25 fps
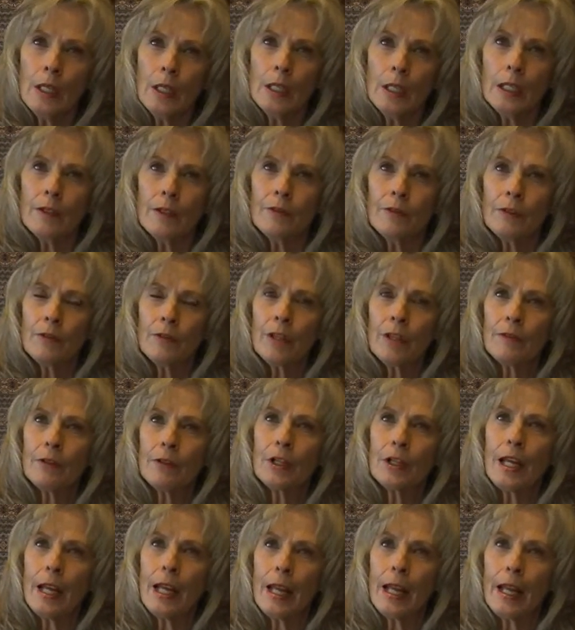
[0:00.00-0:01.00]
if you've ever
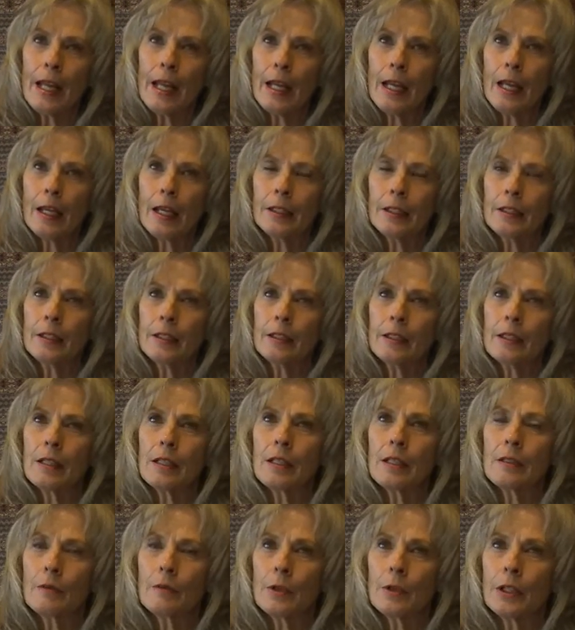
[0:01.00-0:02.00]
had uh,
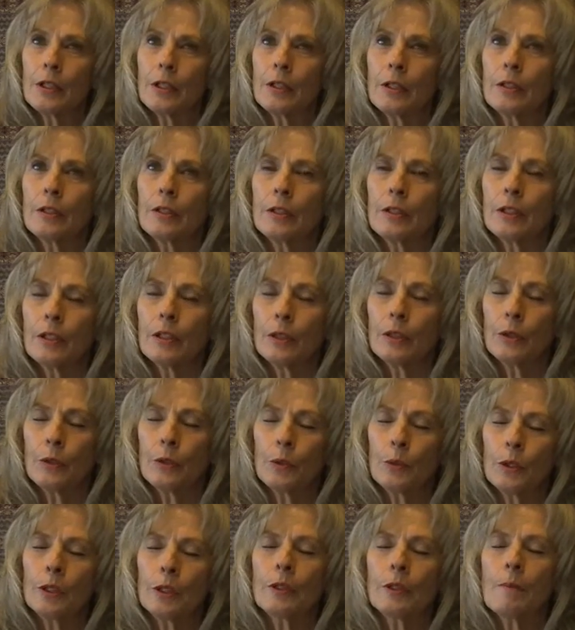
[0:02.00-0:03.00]
where you
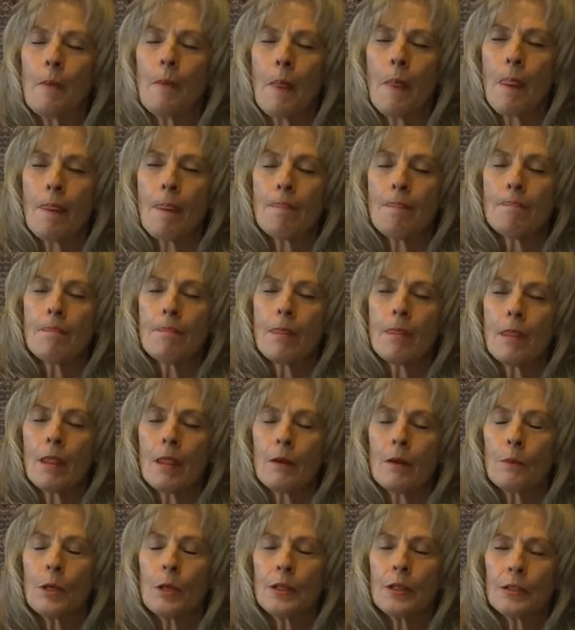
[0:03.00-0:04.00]
were
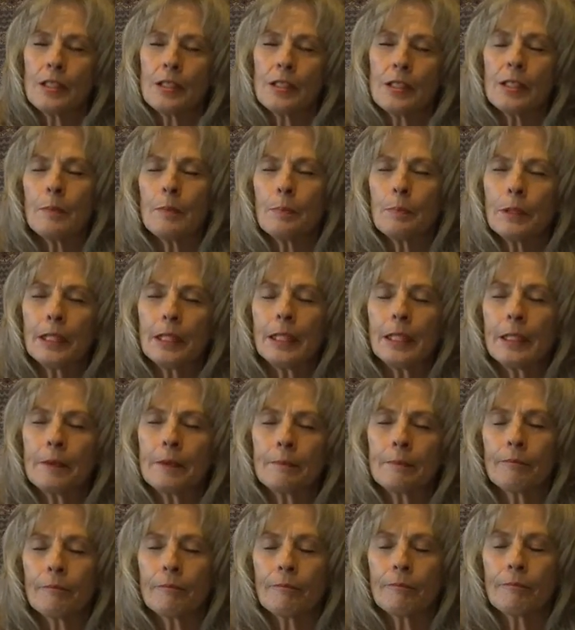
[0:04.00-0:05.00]
with a
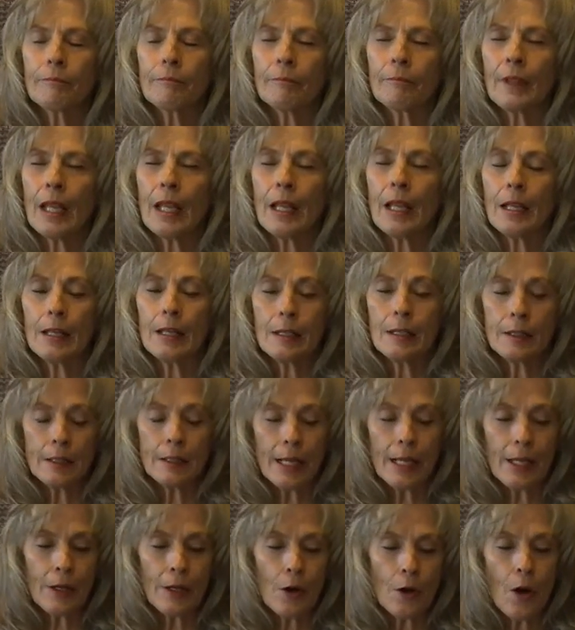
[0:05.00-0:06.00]
sibling and
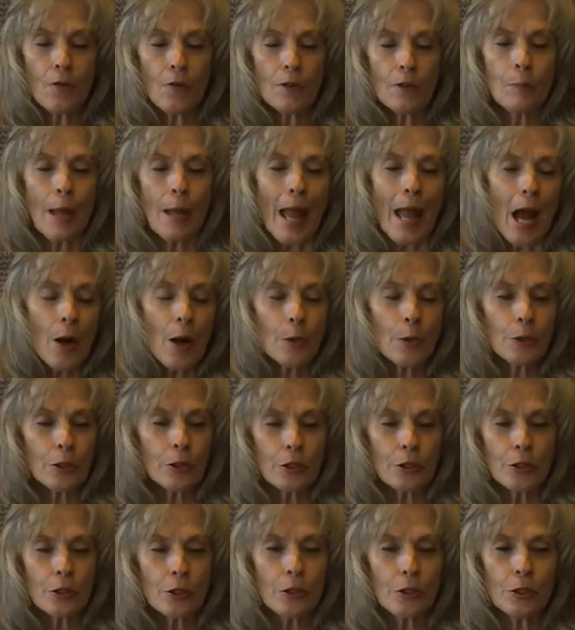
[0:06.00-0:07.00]
they
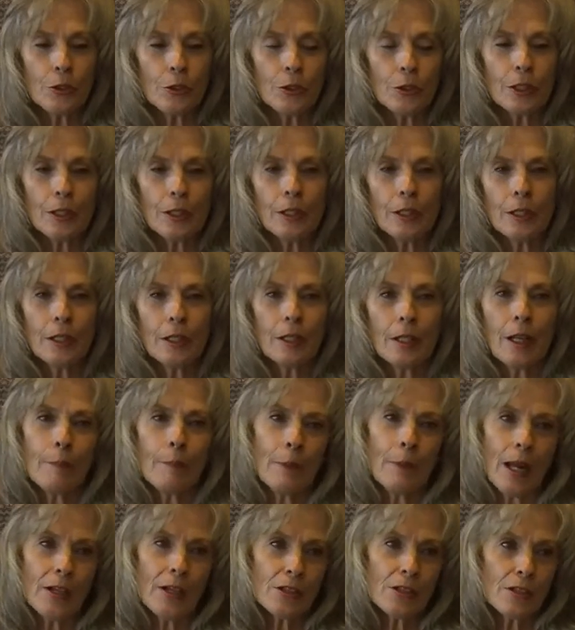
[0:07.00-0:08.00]
overpowered you. And I, mean,
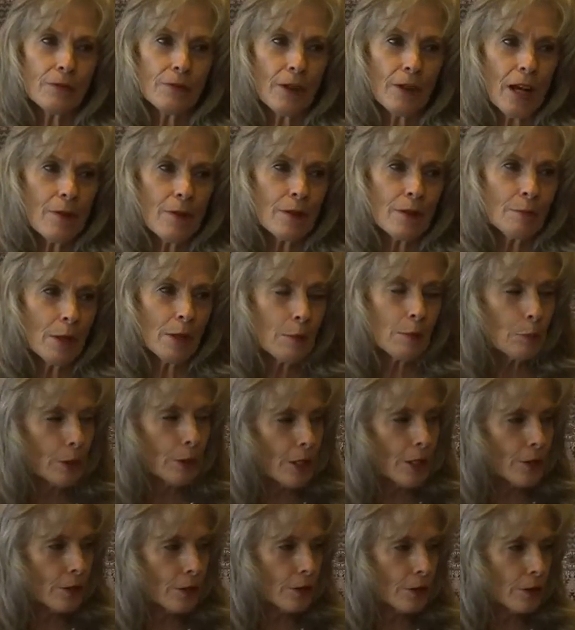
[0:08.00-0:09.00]
I used to fight with my
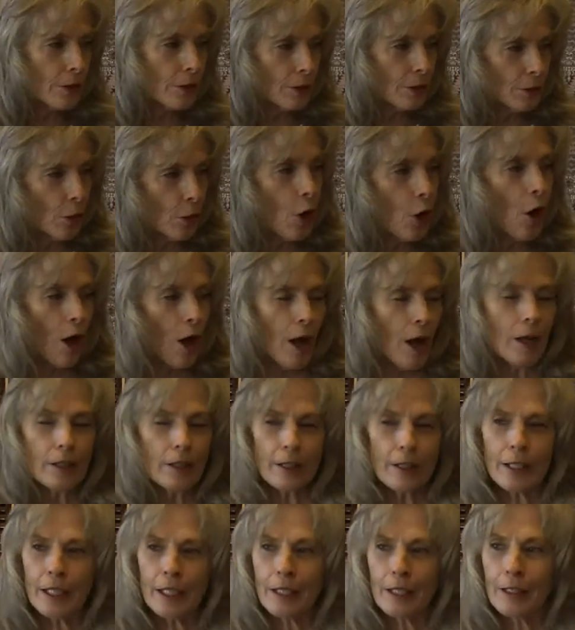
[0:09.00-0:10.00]
brother a lot,
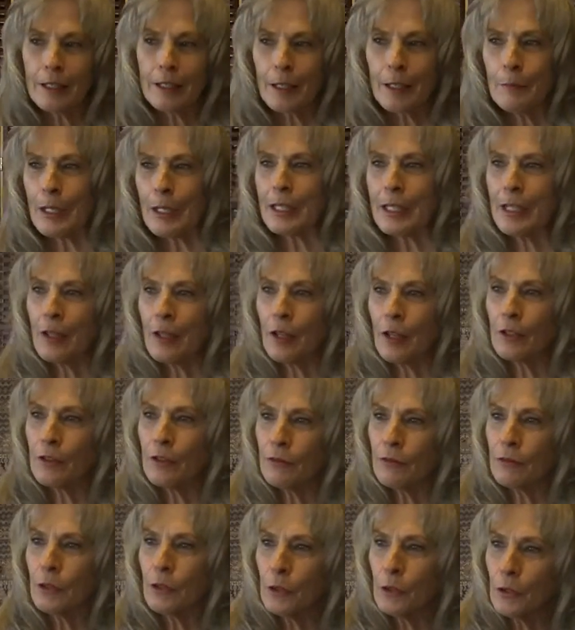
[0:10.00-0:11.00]
and he'd get me down on the
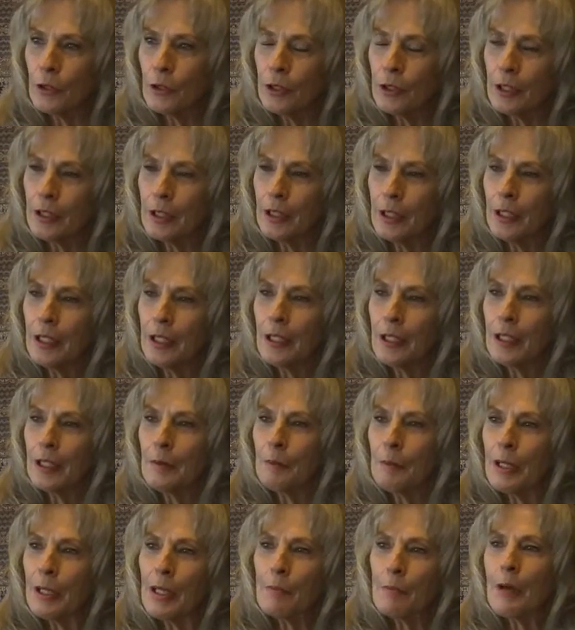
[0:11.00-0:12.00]
floor and
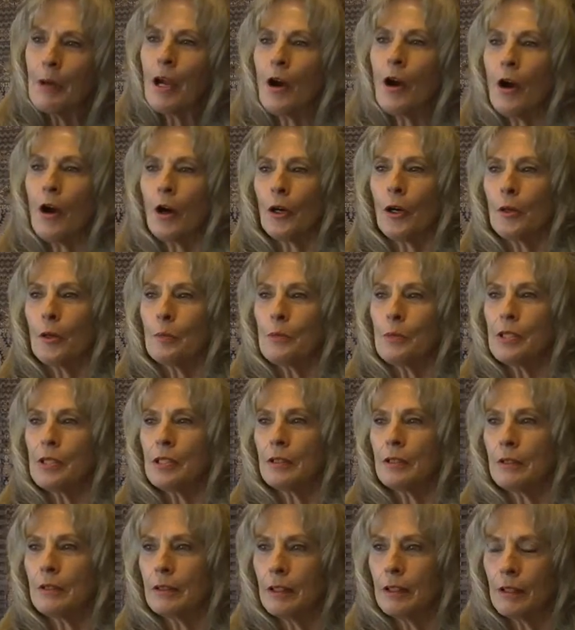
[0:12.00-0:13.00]
pin my arms
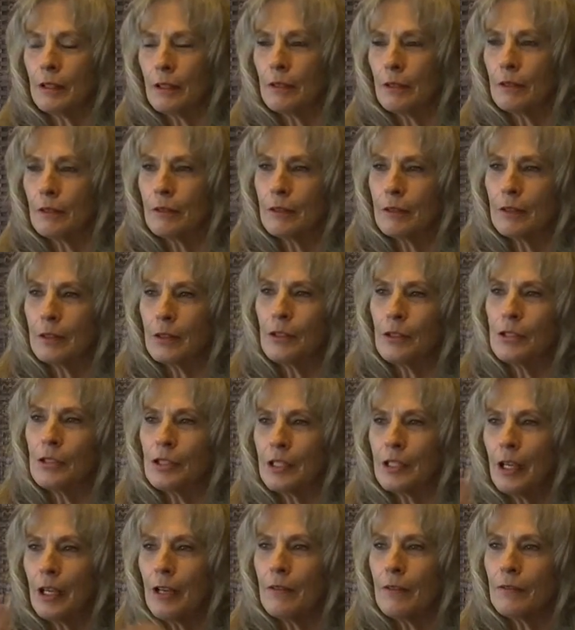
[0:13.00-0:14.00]
and you know do
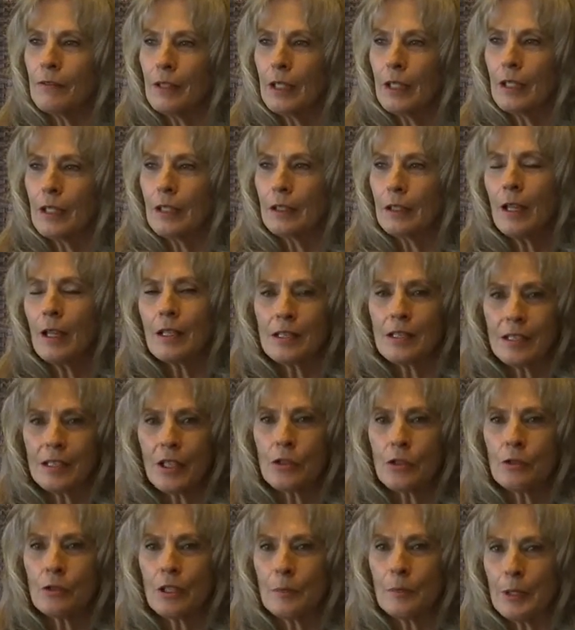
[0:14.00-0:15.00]
stuff. Not
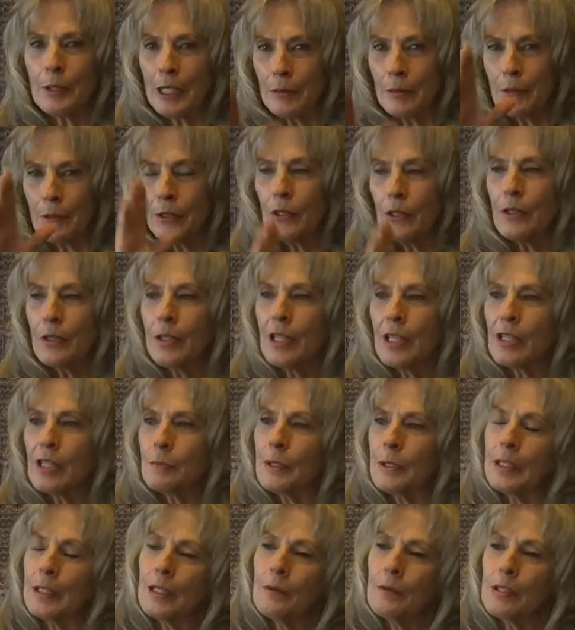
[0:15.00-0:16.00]
sexually, but he would do things.
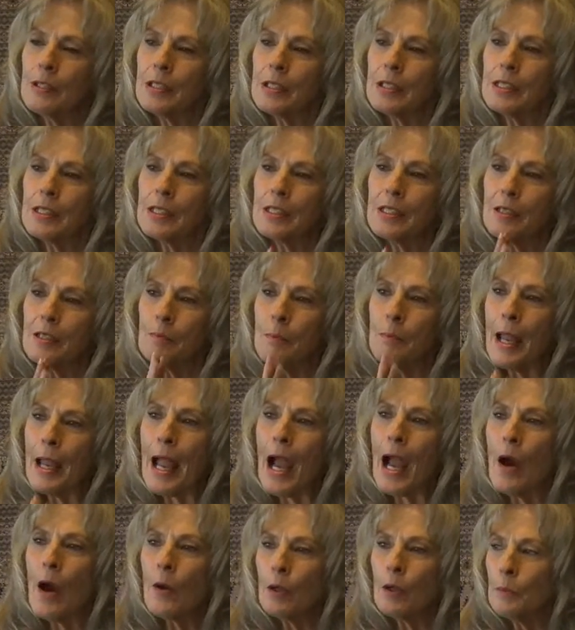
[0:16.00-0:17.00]
But there was a
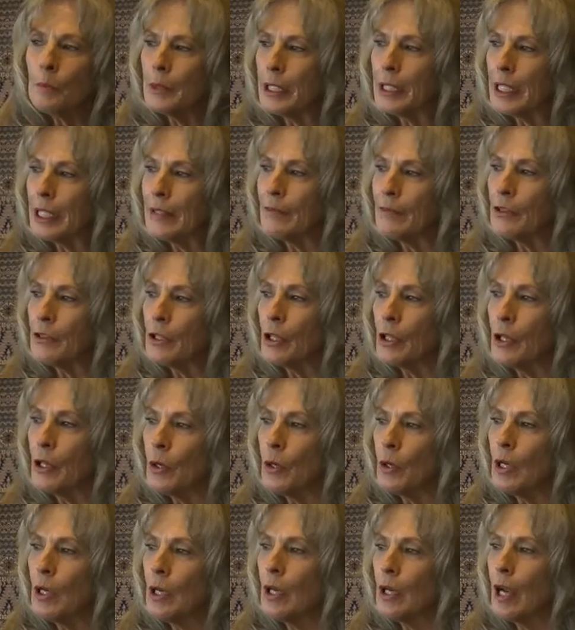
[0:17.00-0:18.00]
disempowerment. Even
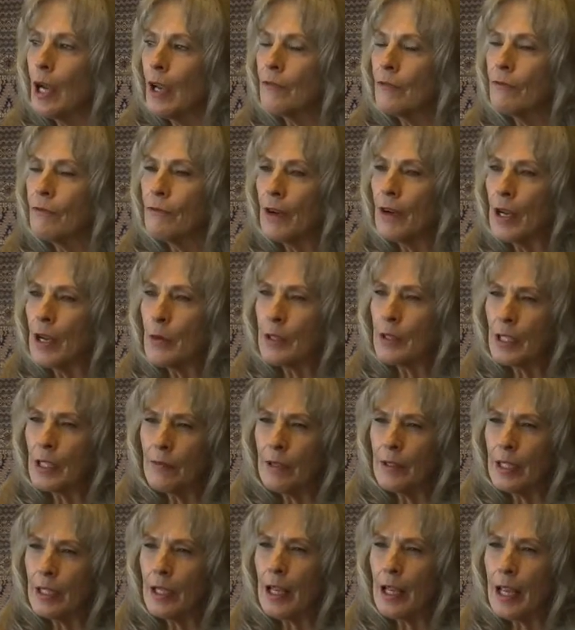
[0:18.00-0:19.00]
though I'd fight with
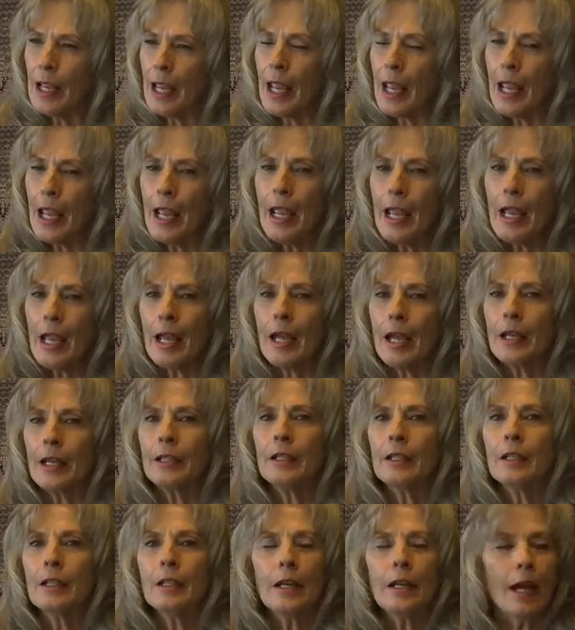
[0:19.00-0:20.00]
everything I had,
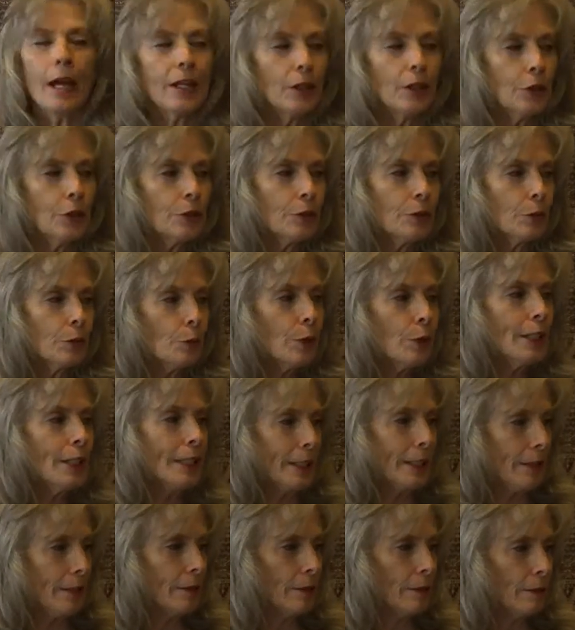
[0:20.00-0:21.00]
I couldn't
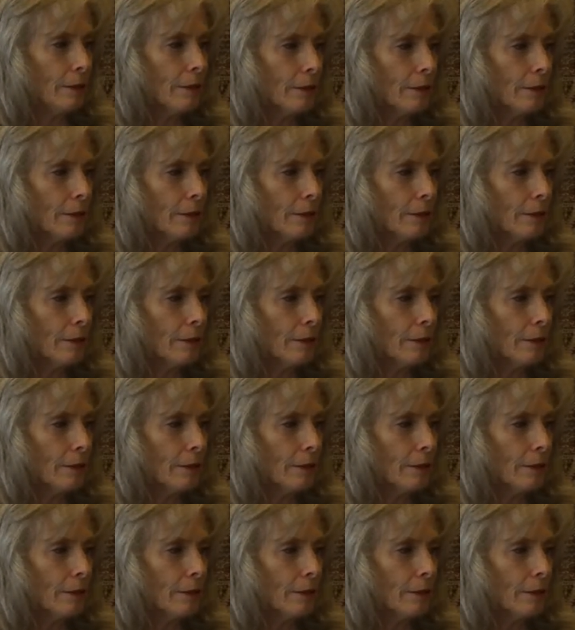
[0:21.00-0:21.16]
win.